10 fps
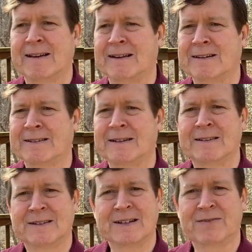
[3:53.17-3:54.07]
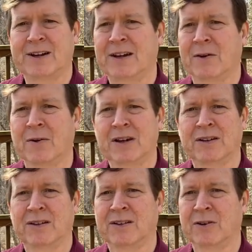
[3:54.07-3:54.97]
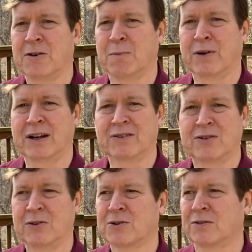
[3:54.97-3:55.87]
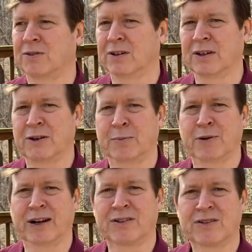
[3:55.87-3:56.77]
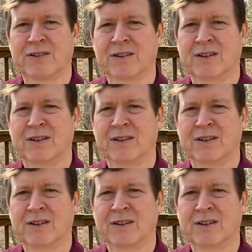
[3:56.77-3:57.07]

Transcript: and he said, Steve, I agree. You're depressed. You're severely depressed.